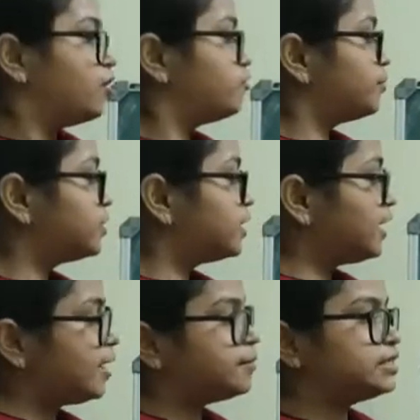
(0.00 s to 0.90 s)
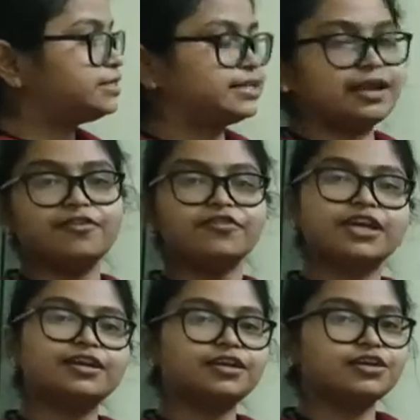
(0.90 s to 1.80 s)
From the name itself we
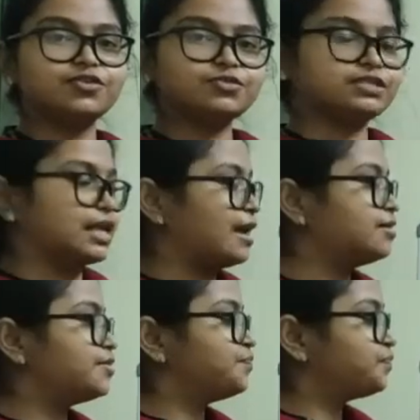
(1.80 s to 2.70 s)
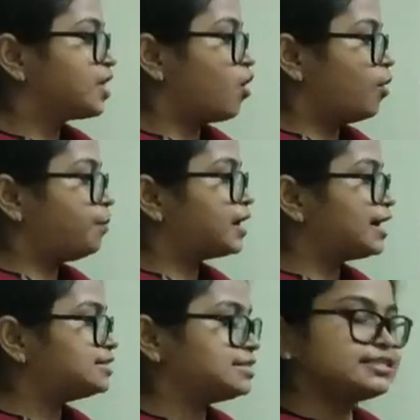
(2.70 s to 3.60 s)
can deduce that
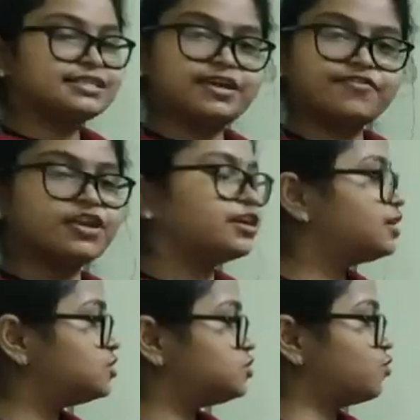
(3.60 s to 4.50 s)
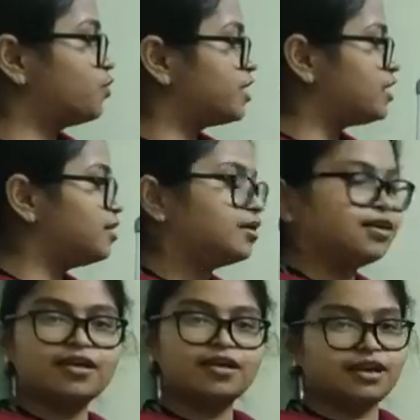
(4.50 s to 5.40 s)
operands is definitely stored in
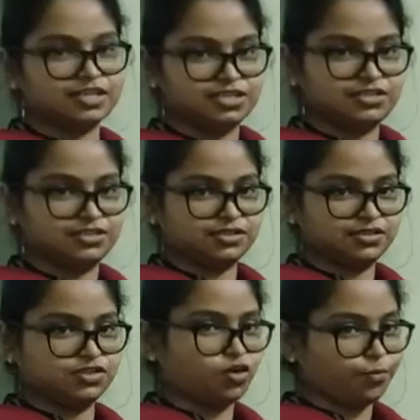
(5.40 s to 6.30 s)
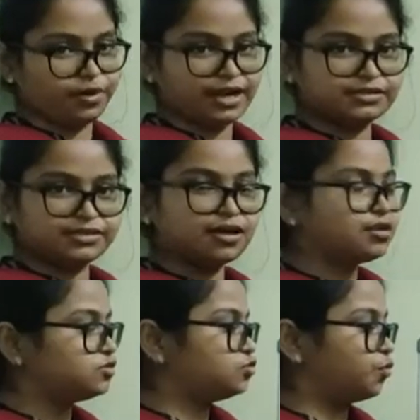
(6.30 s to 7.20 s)
registers. The operands
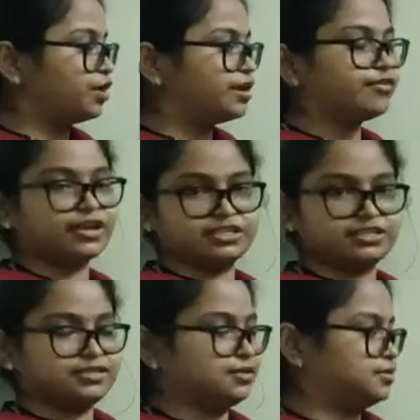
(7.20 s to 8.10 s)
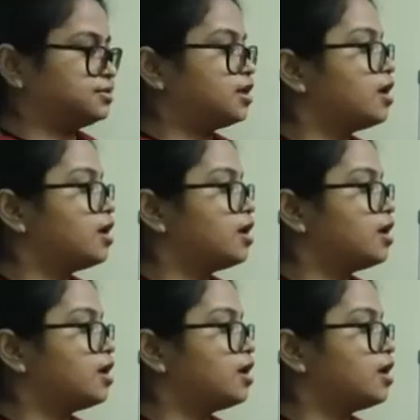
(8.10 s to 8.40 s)
are stored in registers.